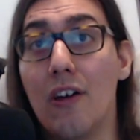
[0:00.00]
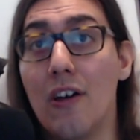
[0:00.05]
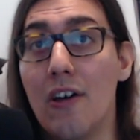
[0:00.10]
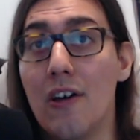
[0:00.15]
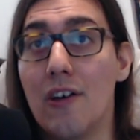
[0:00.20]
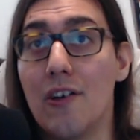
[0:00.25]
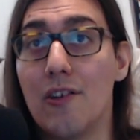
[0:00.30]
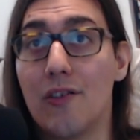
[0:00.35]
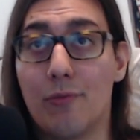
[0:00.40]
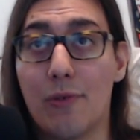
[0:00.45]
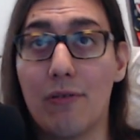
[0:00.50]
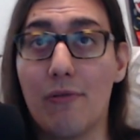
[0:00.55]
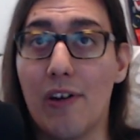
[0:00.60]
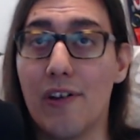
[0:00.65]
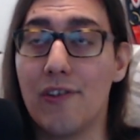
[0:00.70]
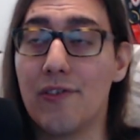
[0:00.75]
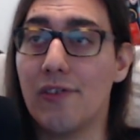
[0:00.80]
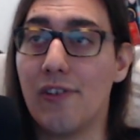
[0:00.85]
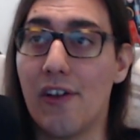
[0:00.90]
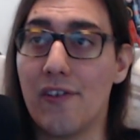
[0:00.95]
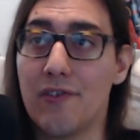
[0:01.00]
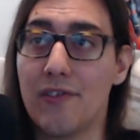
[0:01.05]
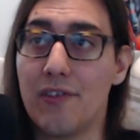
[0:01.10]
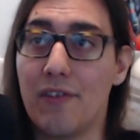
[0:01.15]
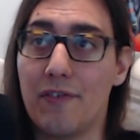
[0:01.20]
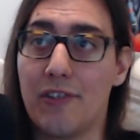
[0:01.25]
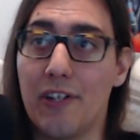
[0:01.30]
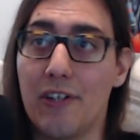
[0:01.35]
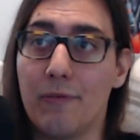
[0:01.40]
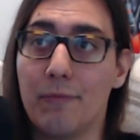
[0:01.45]
spring race
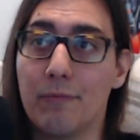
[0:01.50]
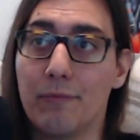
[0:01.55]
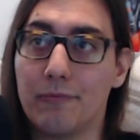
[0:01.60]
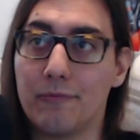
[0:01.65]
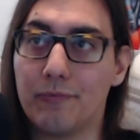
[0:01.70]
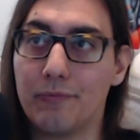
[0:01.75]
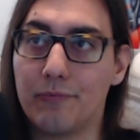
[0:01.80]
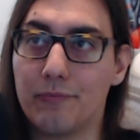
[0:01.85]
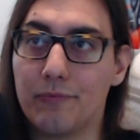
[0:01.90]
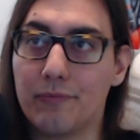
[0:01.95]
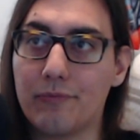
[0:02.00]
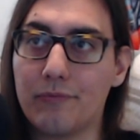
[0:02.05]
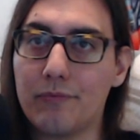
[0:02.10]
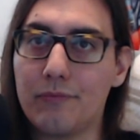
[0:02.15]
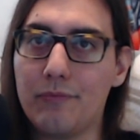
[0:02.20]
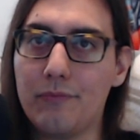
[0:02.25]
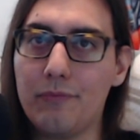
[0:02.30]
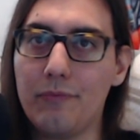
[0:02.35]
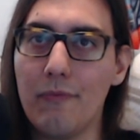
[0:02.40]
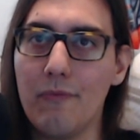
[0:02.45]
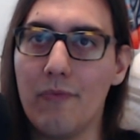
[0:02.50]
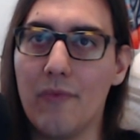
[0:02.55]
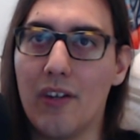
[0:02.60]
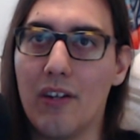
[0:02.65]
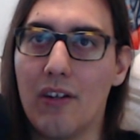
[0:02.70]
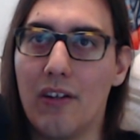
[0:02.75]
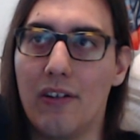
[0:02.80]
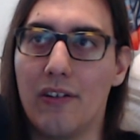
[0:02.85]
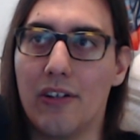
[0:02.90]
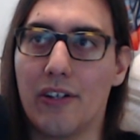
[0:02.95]
2017,
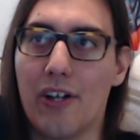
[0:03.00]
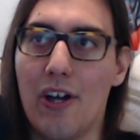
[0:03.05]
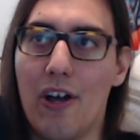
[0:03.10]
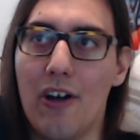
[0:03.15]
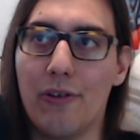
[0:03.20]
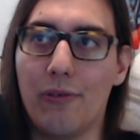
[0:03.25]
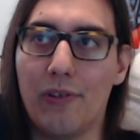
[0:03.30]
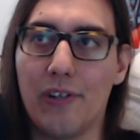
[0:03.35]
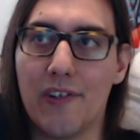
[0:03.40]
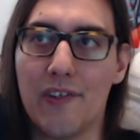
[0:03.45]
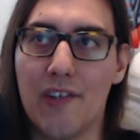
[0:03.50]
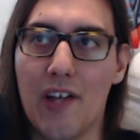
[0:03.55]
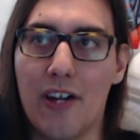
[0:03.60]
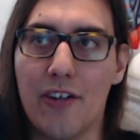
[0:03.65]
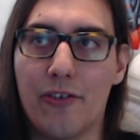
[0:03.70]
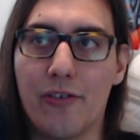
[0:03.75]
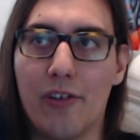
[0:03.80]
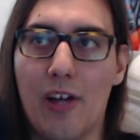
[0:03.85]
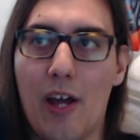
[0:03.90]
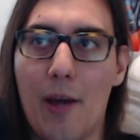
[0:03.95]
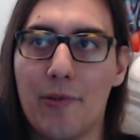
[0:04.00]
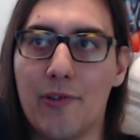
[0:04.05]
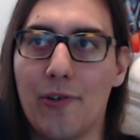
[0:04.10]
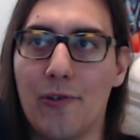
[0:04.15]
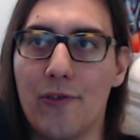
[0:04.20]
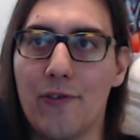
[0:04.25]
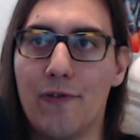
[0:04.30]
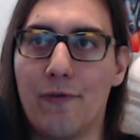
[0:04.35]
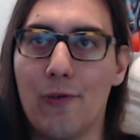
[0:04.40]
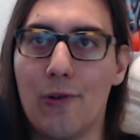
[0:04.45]
Logano leads 82 laps,
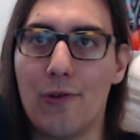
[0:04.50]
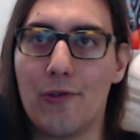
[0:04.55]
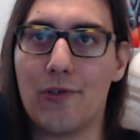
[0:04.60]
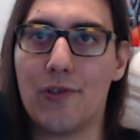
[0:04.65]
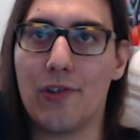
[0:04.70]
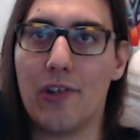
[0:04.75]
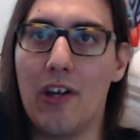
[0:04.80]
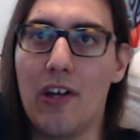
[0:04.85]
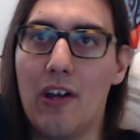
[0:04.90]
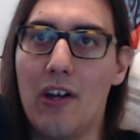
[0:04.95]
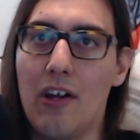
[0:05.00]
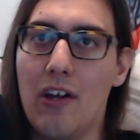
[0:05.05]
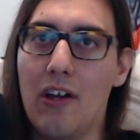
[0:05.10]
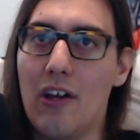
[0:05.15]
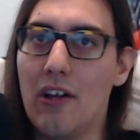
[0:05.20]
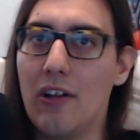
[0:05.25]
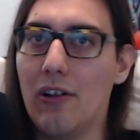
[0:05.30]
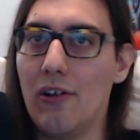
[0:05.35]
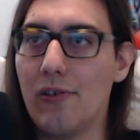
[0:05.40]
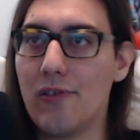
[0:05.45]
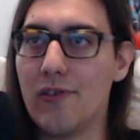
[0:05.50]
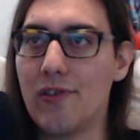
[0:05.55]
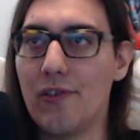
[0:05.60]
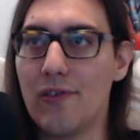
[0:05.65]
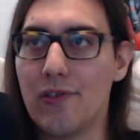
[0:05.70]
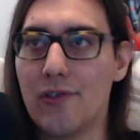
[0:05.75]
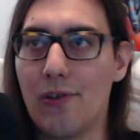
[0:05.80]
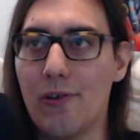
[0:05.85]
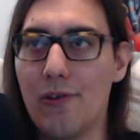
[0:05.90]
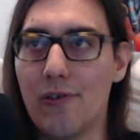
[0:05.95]
starts first. Larson
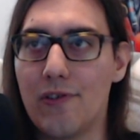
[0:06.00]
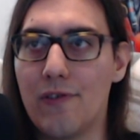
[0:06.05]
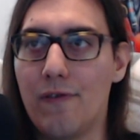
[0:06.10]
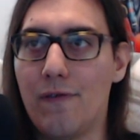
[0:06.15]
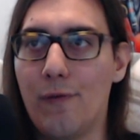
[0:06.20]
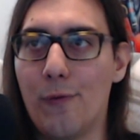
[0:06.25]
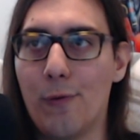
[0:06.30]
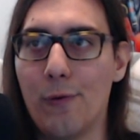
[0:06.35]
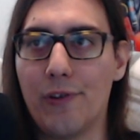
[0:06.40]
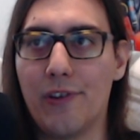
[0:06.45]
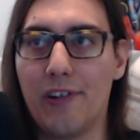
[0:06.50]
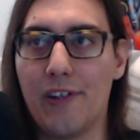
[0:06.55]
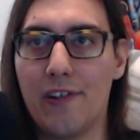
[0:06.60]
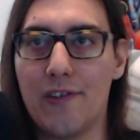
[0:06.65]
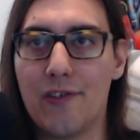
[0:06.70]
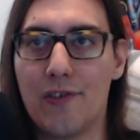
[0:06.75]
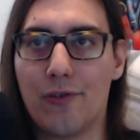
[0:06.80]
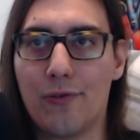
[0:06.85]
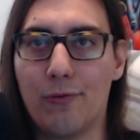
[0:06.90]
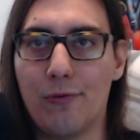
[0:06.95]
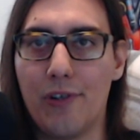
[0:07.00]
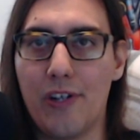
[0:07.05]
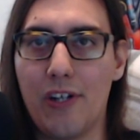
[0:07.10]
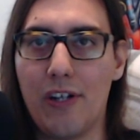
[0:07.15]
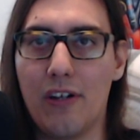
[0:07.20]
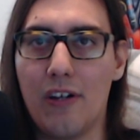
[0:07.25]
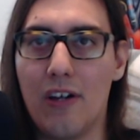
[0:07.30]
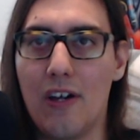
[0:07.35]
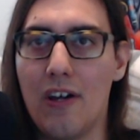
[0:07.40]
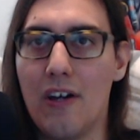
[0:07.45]
starts fourth, leads 3.
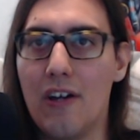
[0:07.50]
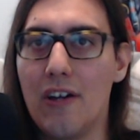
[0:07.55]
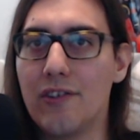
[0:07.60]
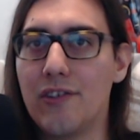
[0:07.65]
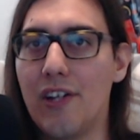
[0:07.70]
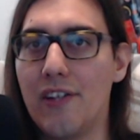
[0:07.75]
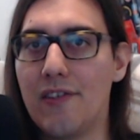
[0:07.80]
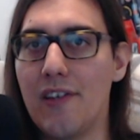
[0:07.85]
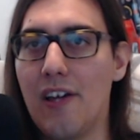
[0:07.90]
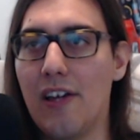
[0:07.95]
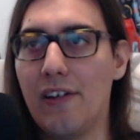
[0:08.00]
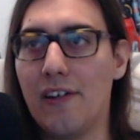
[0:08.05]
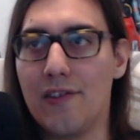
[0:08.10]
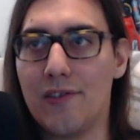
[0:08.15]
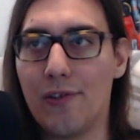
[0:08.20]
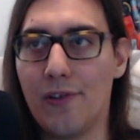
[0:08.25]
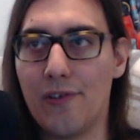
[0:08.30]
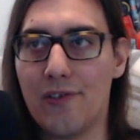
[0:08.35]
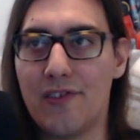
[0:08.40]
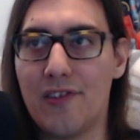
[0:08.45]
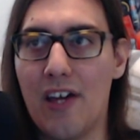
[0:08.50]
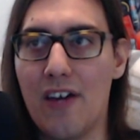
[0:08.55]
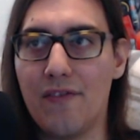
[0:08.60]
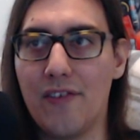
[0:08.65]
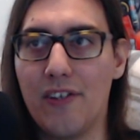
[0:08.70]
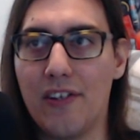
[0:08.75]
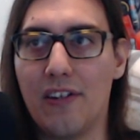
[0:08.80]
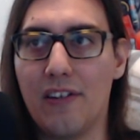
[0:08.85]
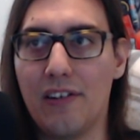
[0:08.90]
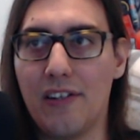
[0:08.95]
Chase Elliott starts
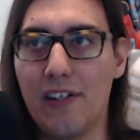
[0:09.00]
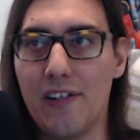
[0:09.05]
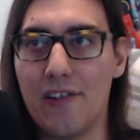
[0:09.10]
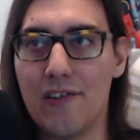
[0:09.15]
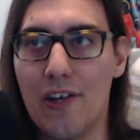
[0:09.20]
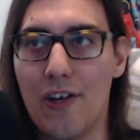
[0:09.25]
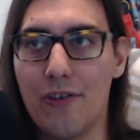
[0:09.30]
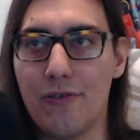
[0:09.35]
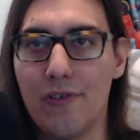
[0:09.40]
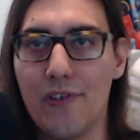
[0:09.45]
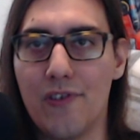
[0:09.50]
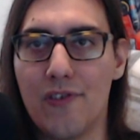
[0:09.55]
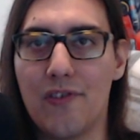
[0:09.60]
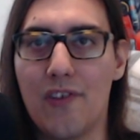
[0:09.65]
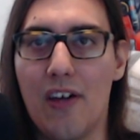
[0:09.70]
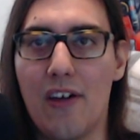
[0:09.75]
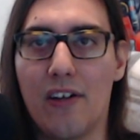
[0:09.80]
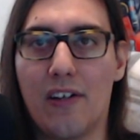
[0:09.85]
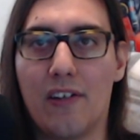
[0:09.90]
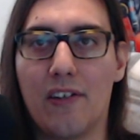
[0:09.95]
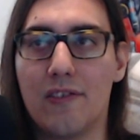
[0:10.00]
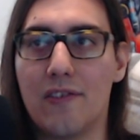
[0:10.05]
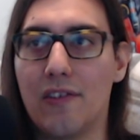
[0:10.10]
seventh, leads 106.